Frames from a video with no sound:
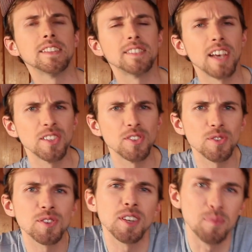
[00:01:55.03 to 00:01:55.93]

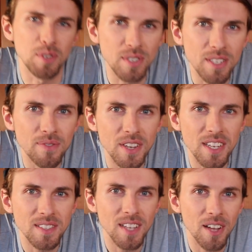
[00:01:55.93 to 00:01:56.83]
intentional community
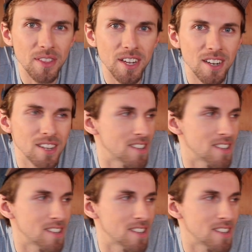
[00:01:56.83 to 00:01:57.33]
fans out there?